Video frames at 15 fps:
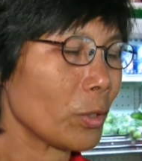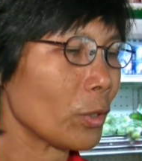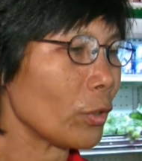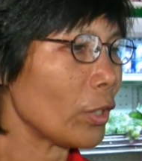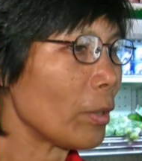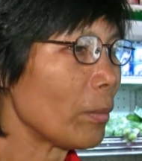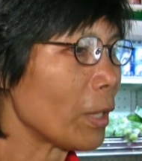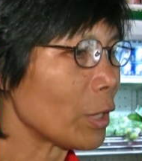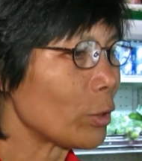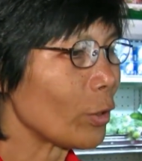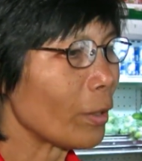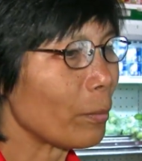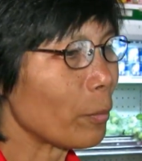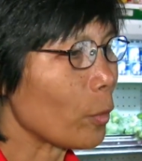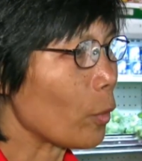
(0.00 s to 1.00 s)
So they must
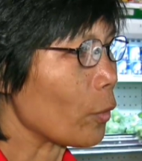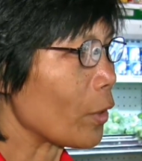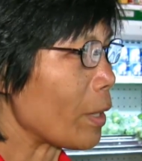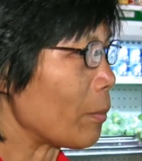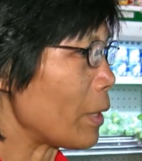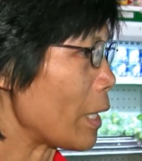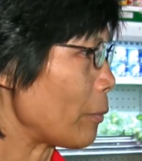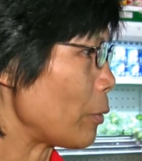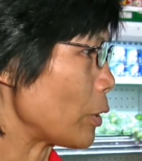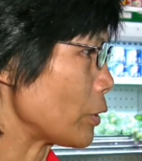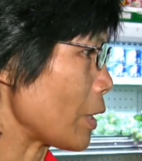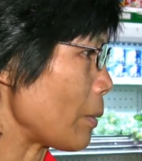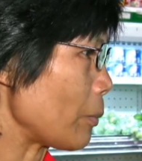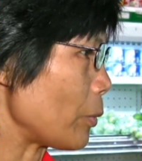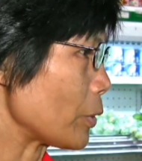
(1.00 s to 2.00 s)
do a program, like for
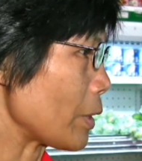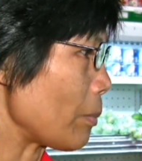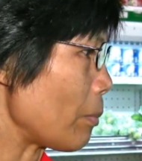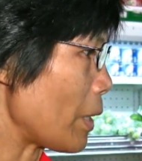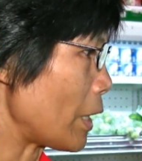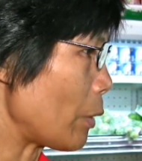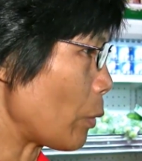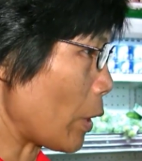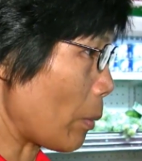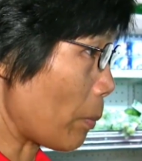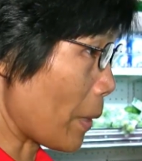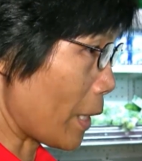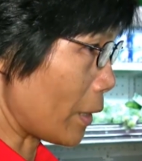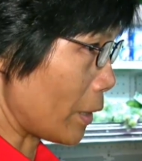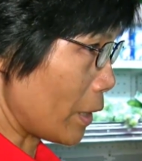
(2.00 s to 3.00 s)
example, somebody will
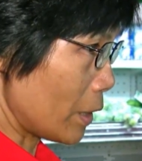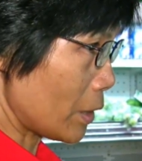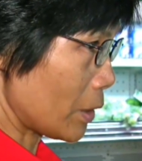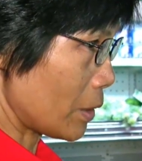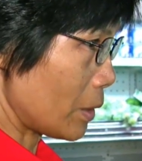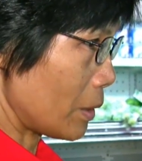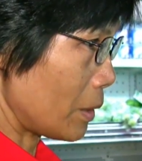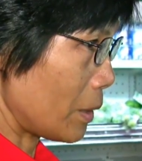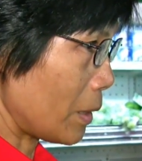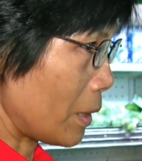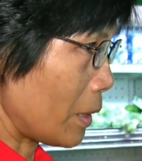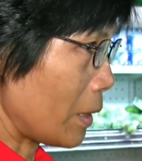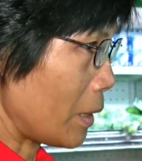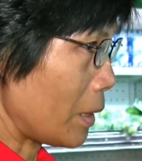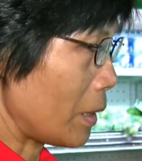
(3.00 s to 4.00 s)
plant this,
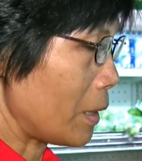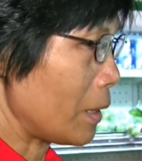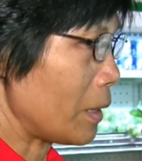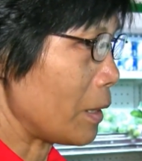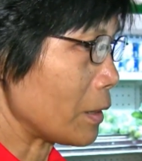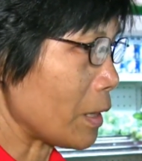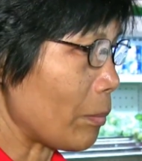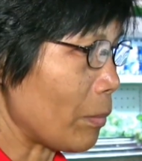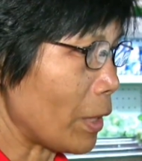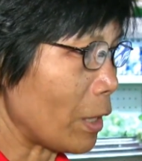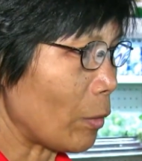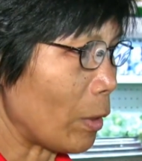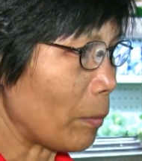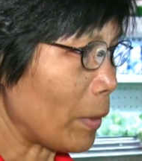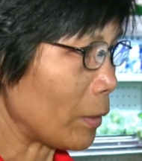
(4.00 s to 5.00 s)

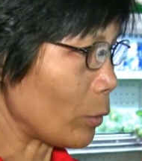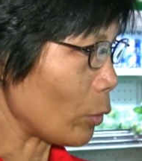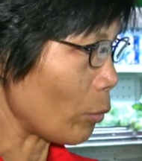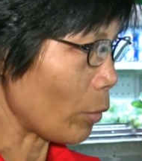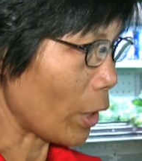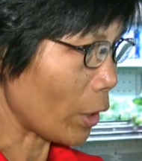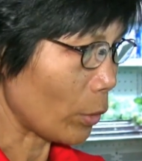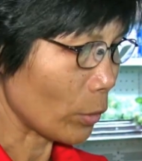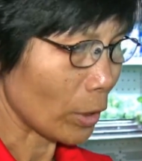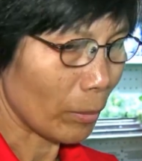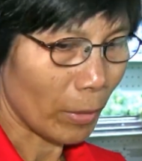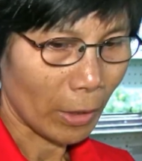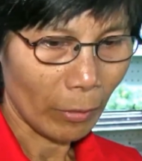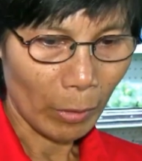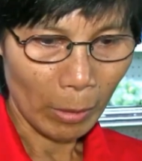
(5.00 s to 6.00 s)
somebody will plant tomato,
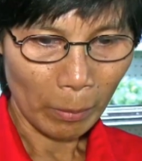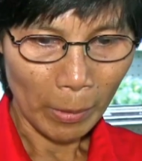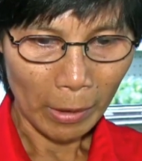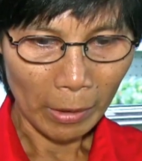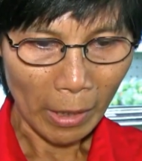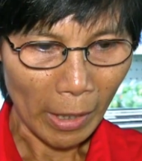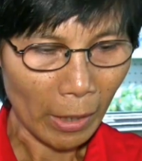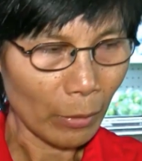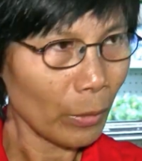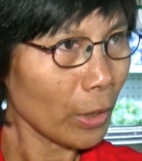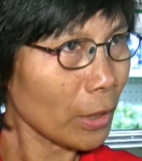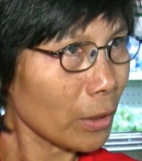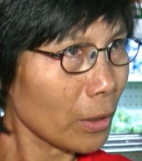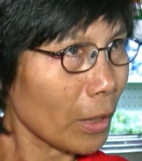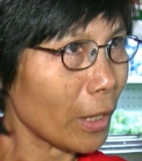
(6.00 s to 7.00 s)
somebody will plant
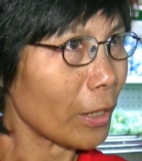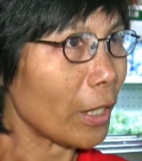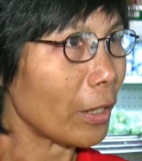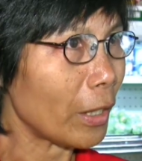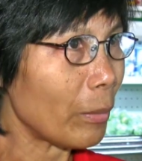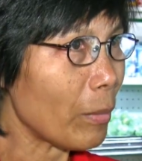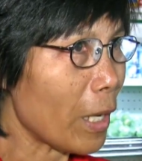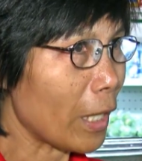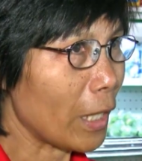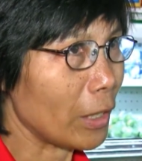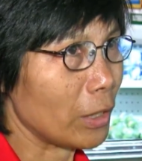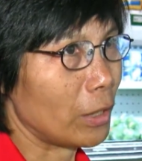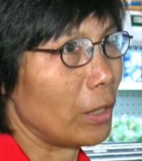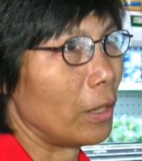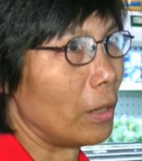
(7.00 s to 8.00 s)
Irish, and then they
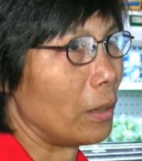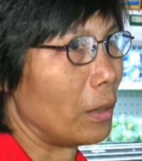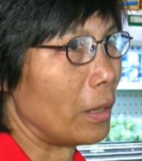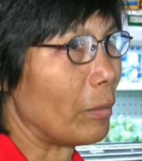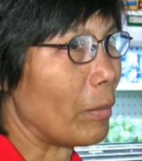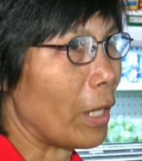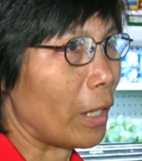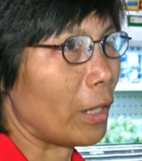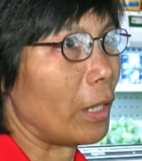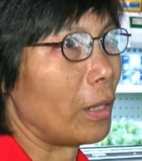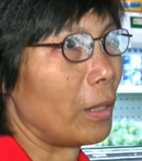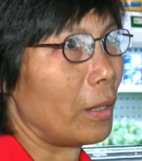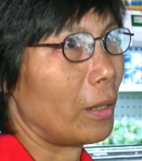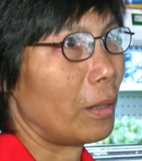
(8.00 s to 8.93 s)
balance the, the market